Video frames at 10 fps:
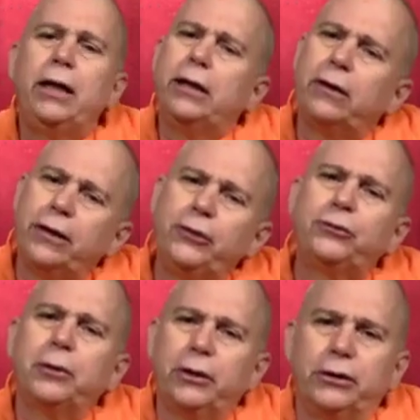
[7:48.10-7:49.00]
In these
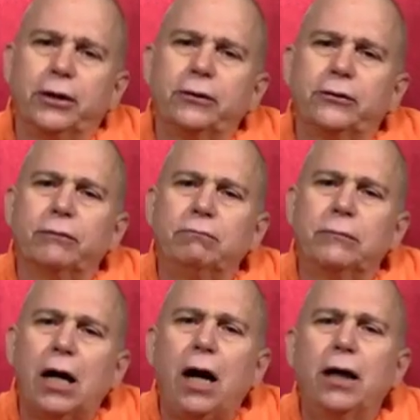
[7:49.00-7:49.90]
religions,
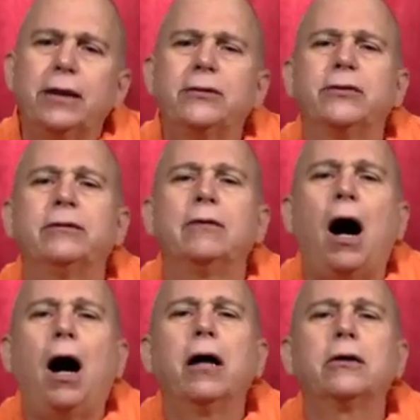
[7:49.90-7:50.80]
God is an
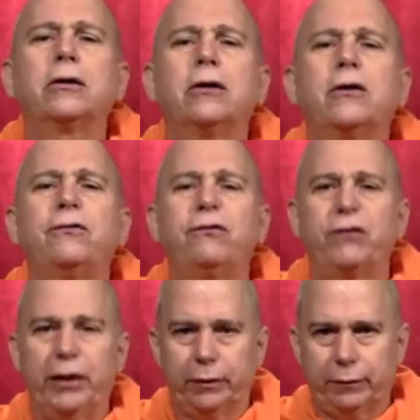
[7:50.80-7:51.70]
article of
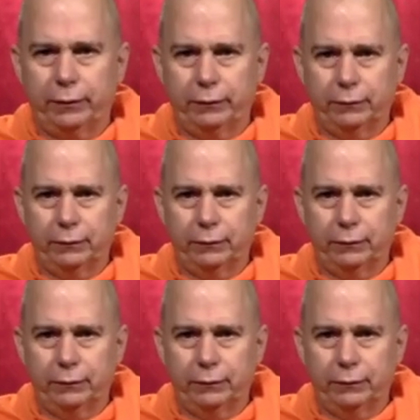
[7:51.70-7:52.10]
faith.